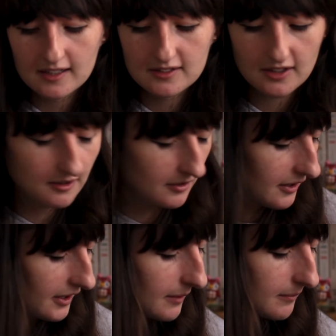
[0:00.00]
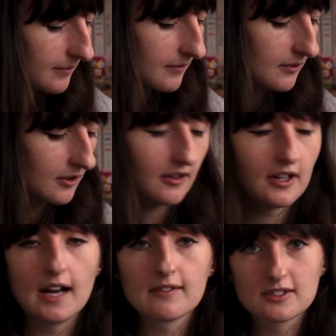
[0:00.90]
So I
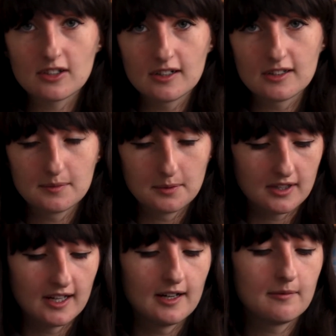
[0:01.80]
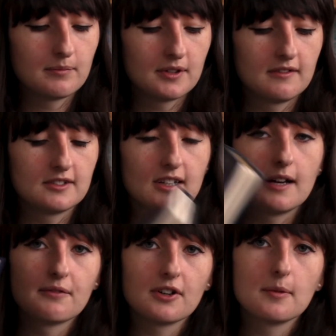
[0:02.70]
haven't started this book yet, but there is an
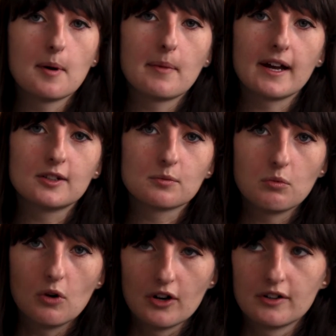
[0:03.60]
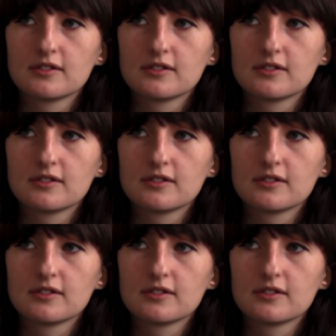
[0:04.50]
envelope on page 1.